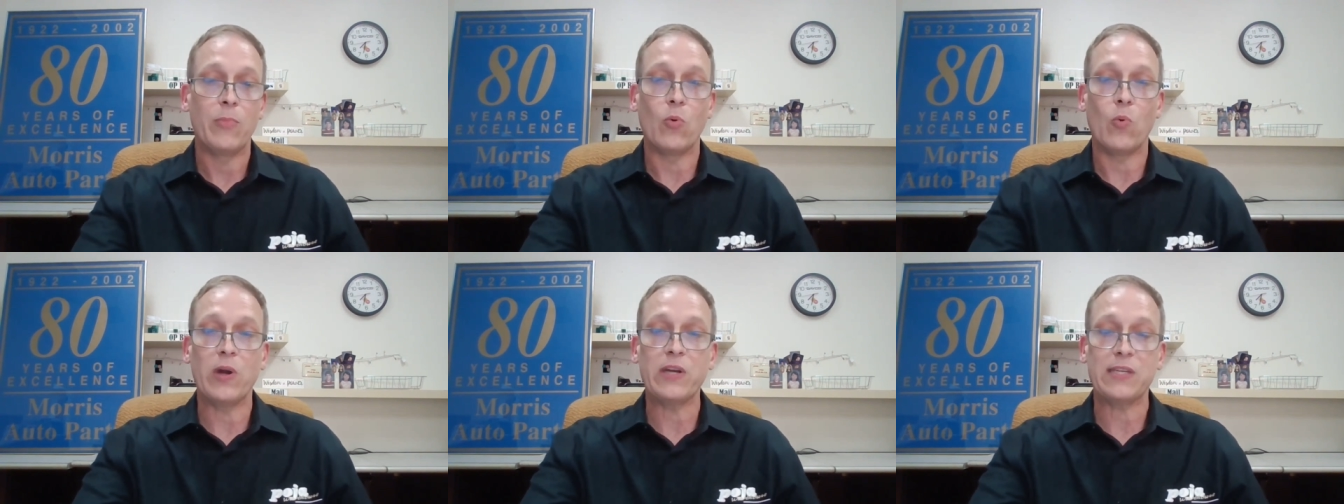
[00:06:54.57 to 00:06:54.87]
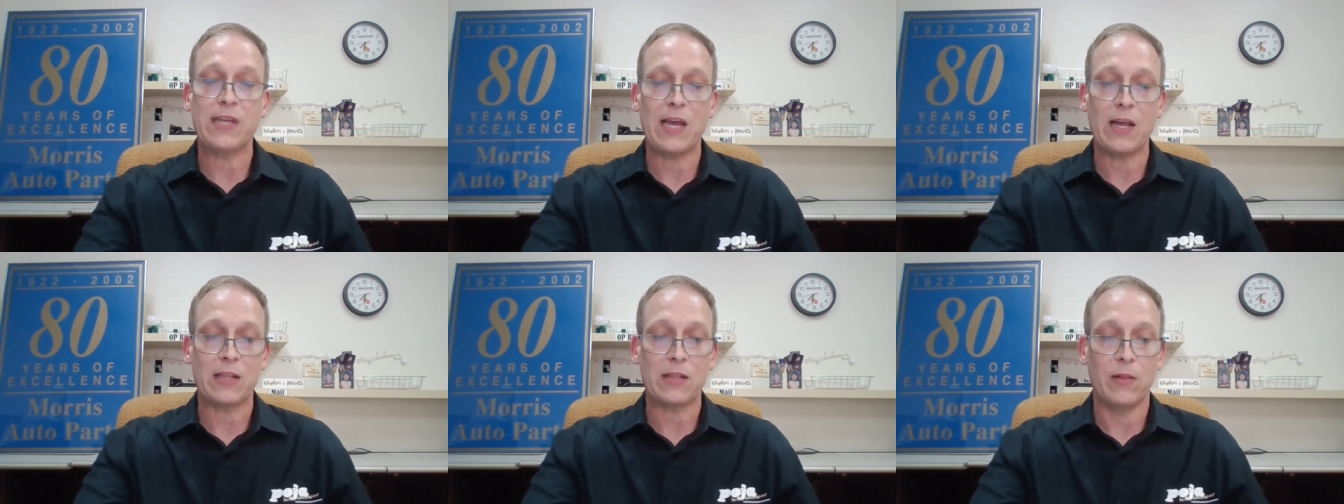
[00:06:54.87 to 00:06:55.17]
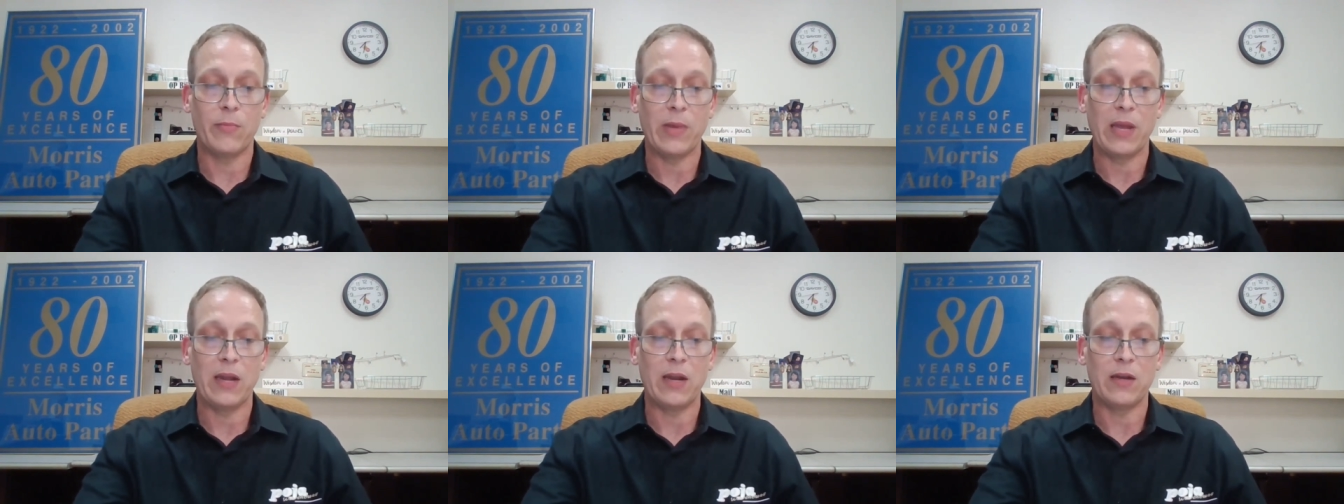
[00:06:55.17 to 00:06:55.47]
But once
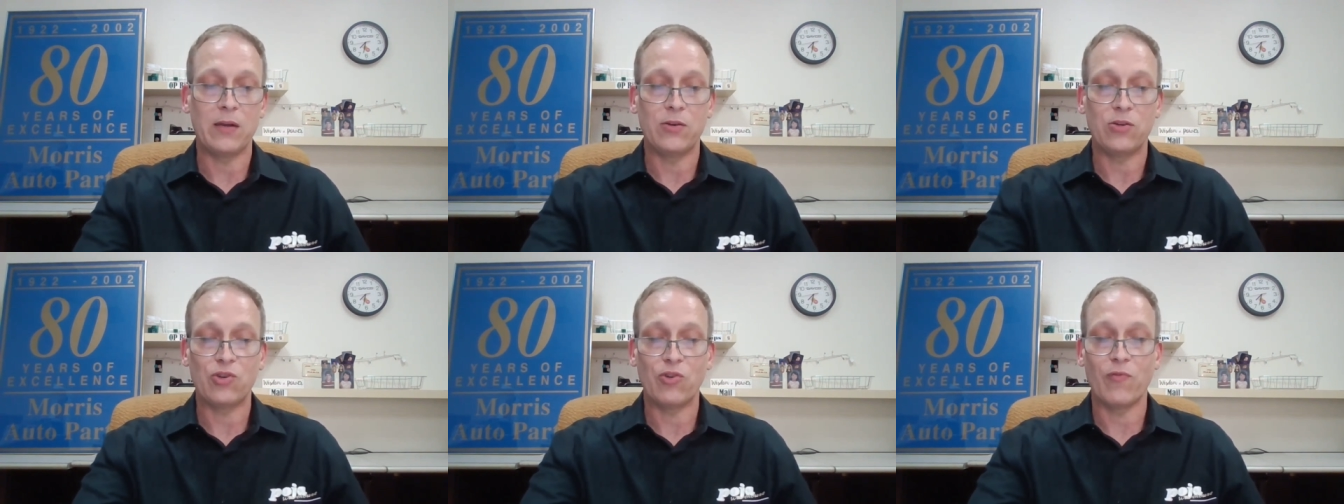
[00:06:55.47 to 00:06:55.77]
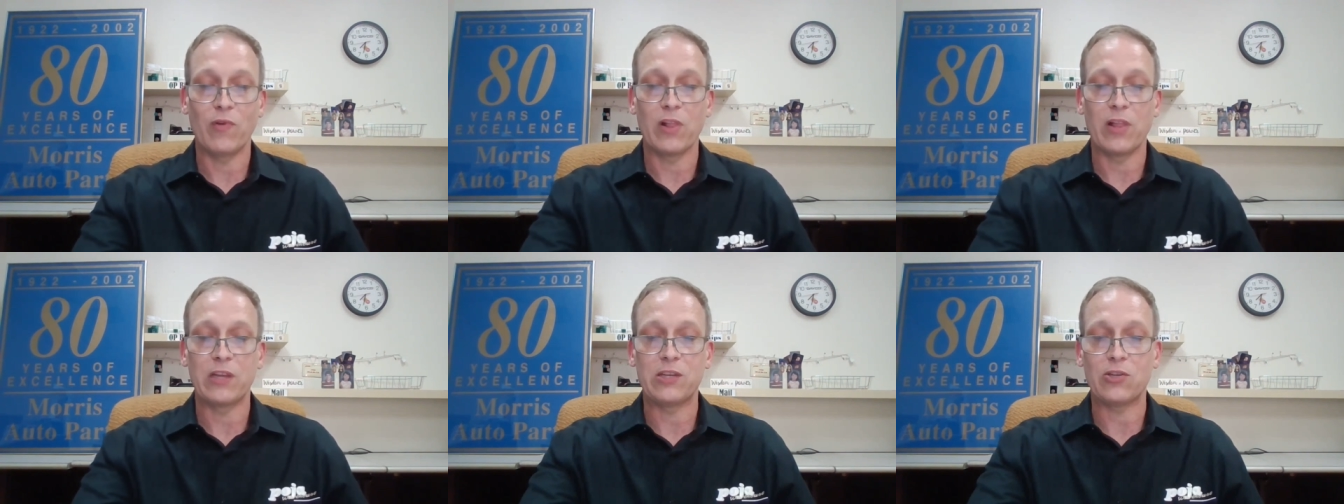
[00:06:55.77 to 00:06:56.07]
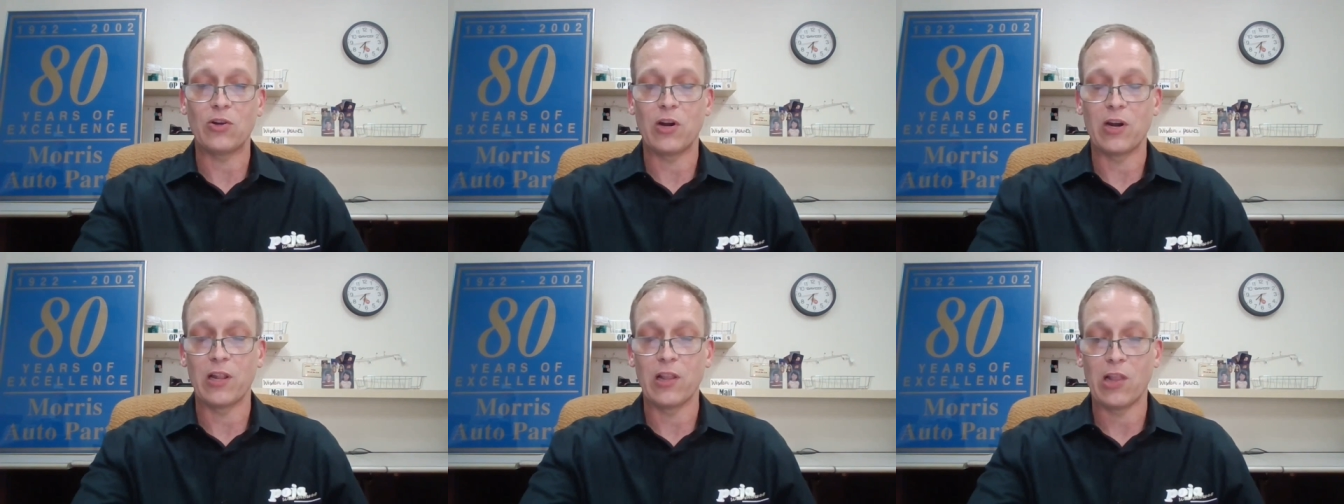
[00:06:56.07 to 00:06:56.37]
acclimated, she really
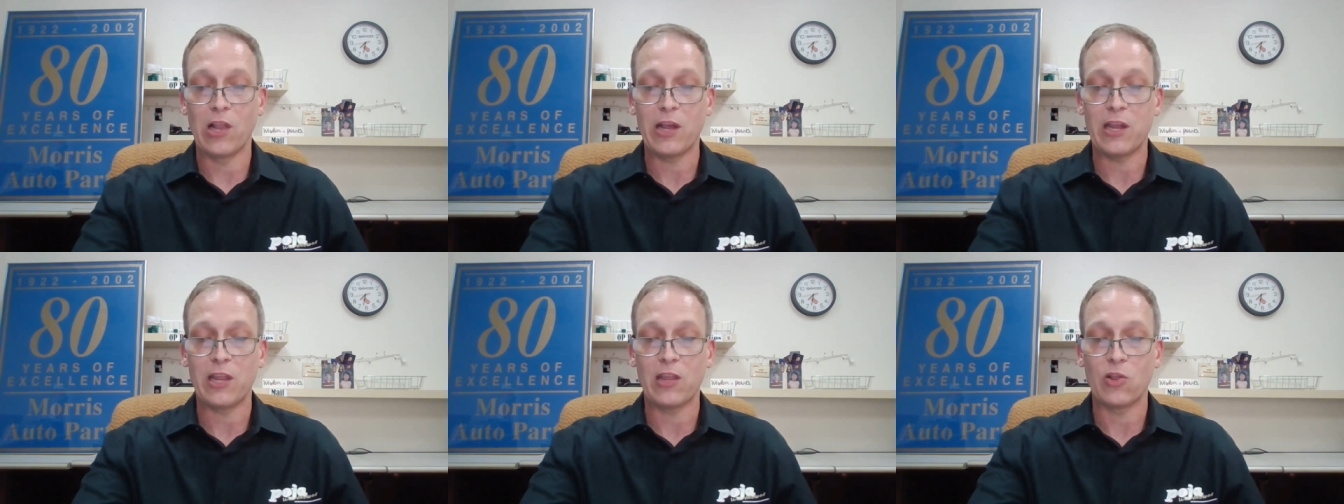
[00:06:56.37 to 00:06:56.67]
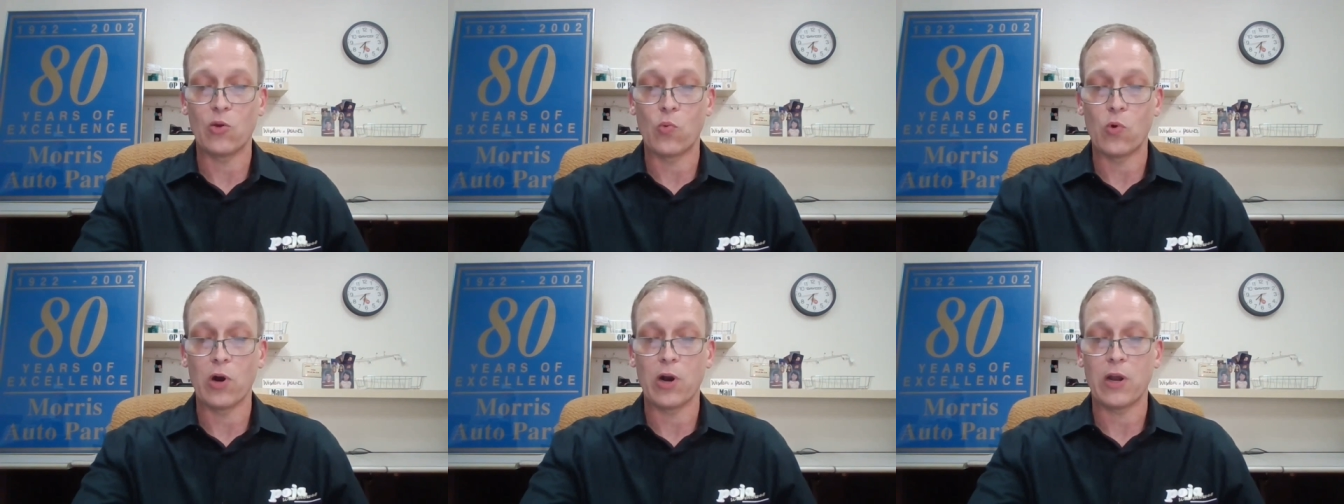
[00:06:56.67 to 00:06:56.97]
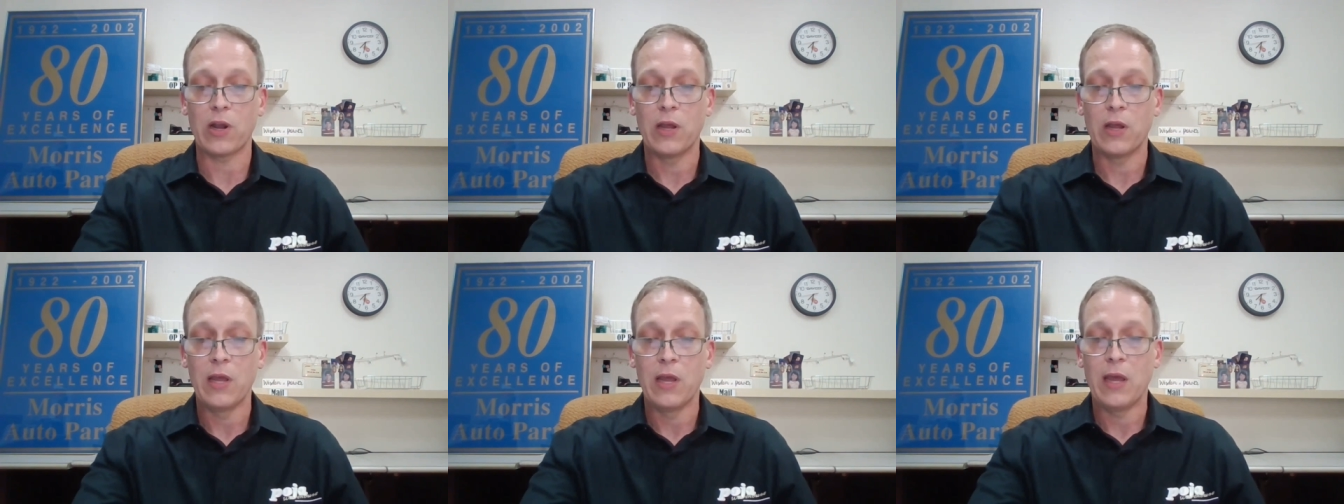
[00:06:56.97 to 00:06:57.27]
started liking the
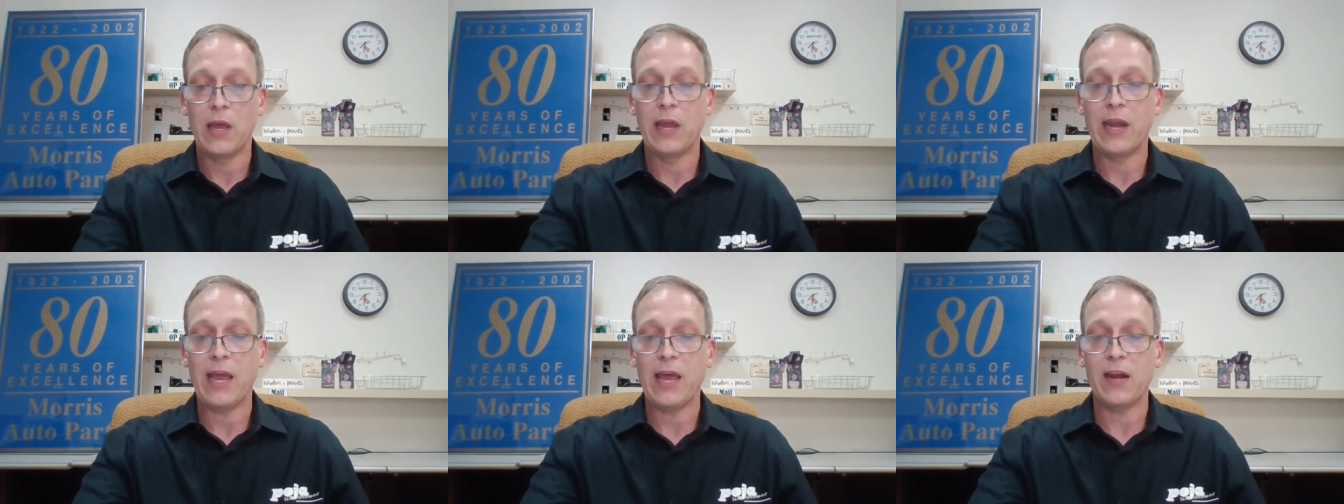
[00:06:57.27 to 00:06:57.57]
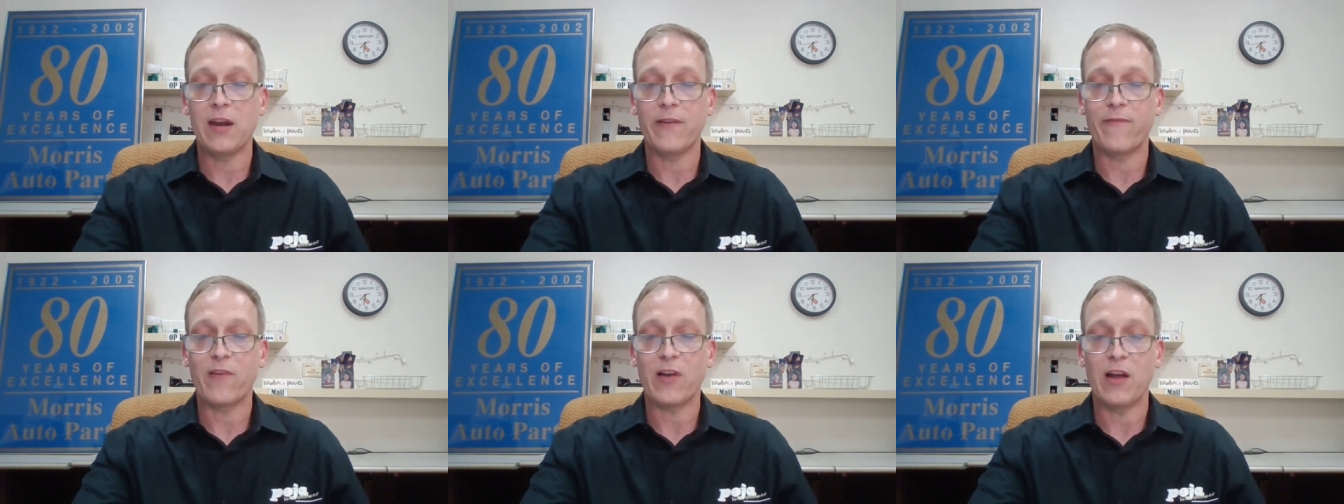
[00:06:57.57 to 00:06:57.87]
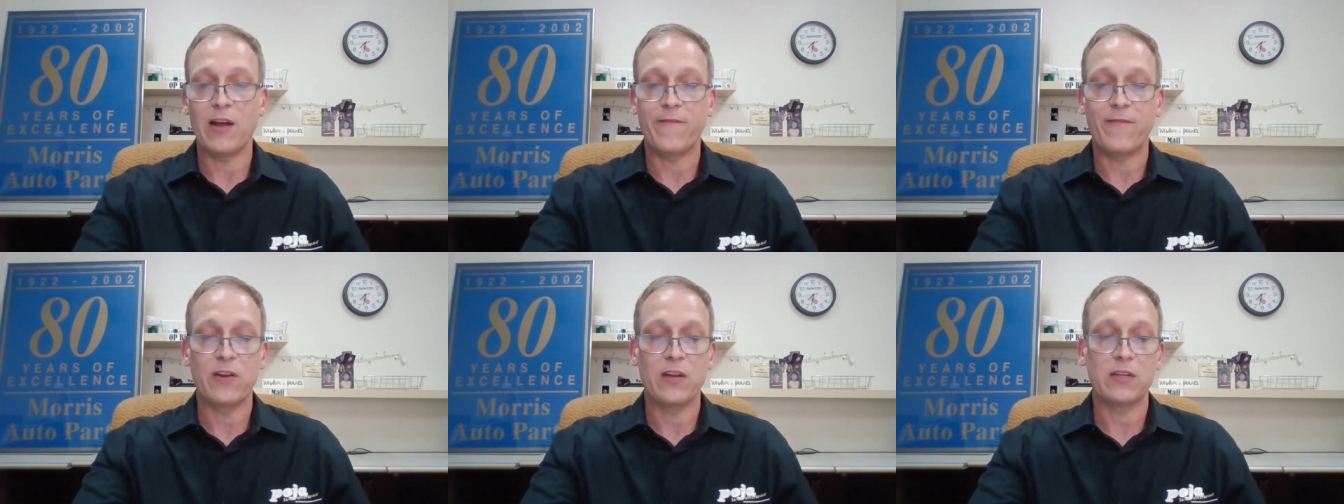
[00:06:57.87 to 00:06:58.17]
work and had enough
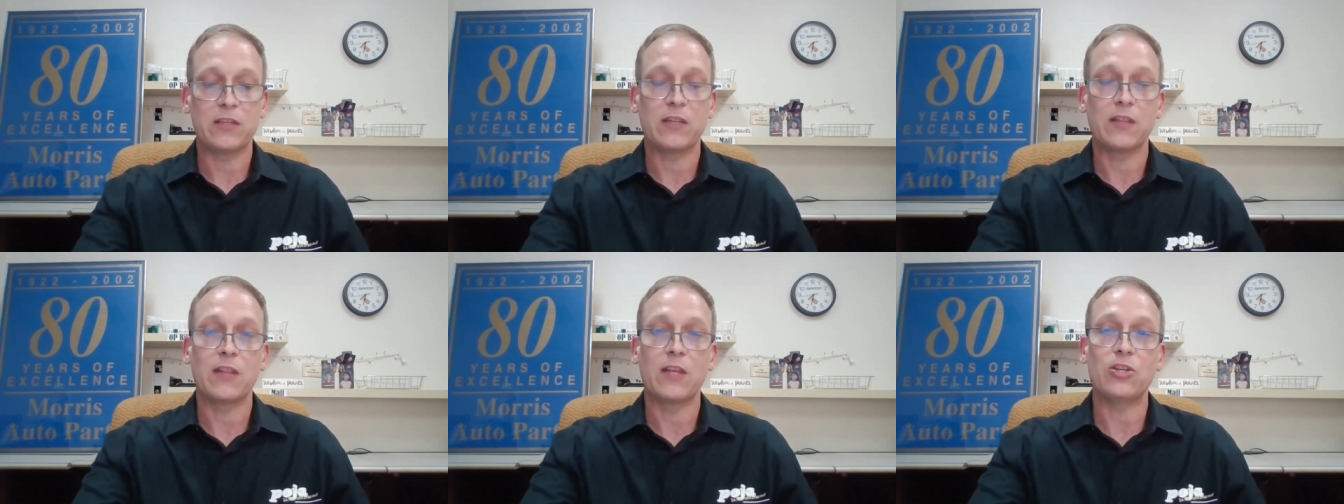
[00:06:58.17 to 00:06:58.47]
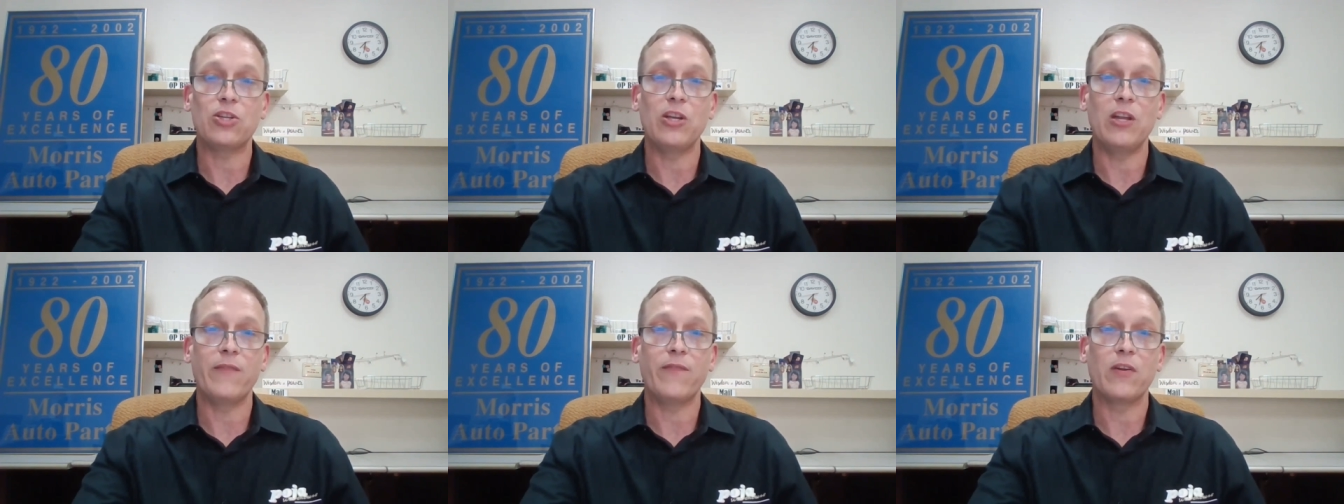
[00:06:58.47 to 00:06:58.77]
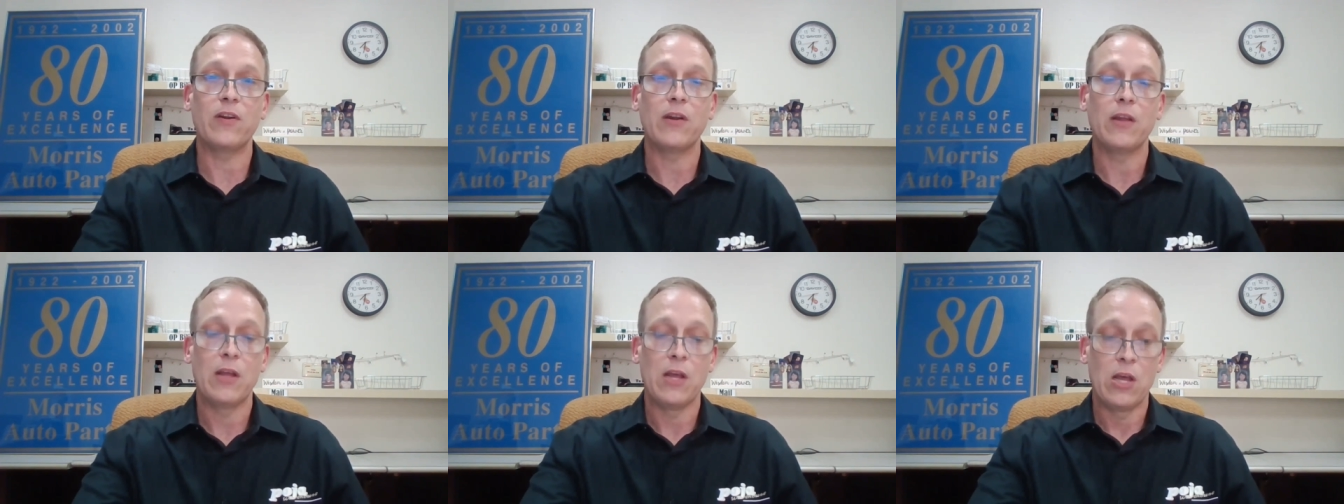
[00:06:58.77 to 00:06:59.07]
confidence that she
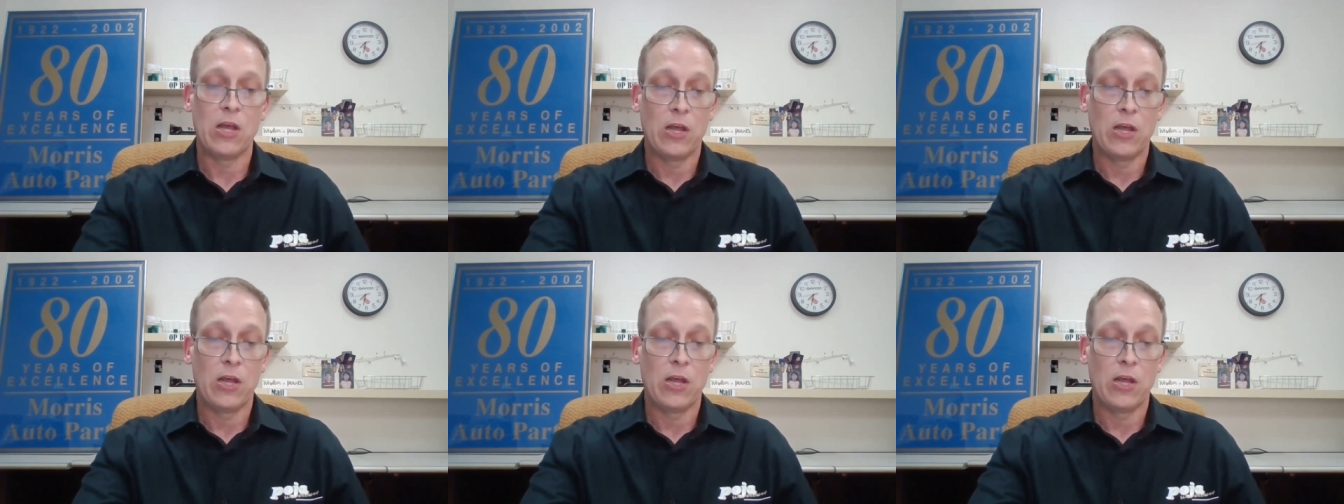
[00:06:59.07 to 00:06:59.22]
even